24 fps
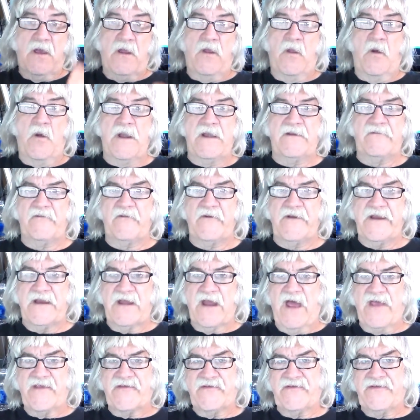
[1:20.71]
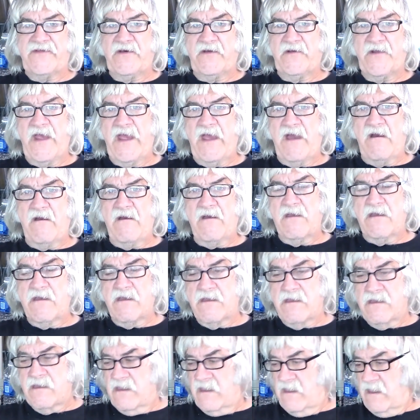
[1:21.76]
no one ever realized until now.
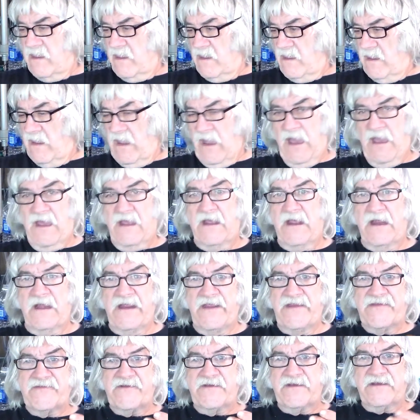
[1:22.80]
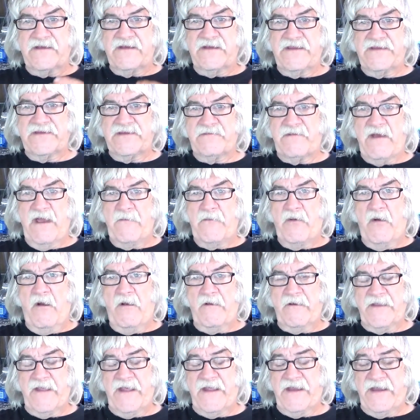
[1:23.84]
Uh, at least, at least on my
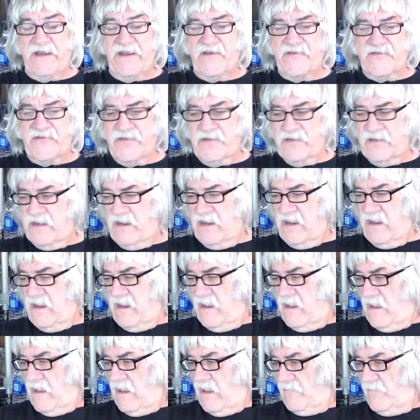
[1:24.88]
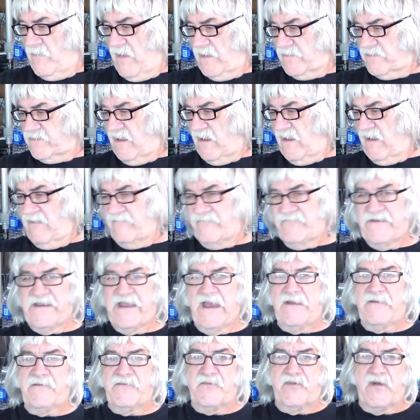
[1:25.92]
part, that is. But uh, if you
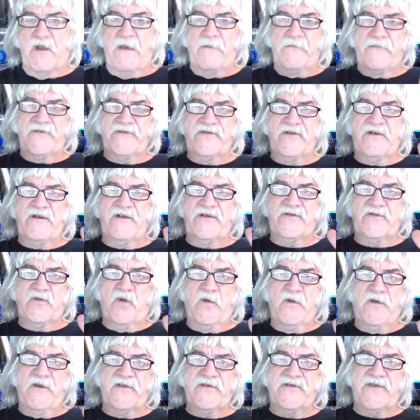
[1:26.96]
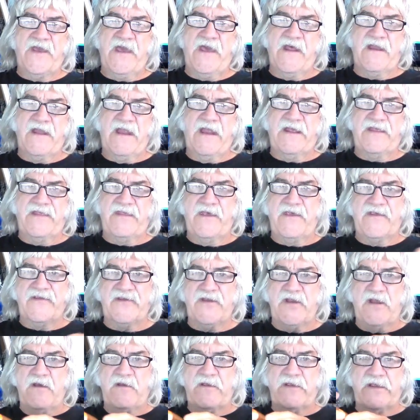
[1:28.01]
got problems trying to store this kit like this,
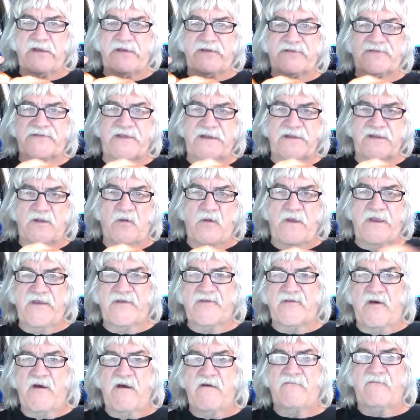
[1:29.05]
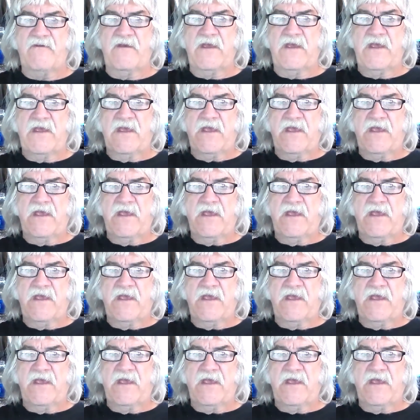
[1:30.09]
you know, you can just take the wings off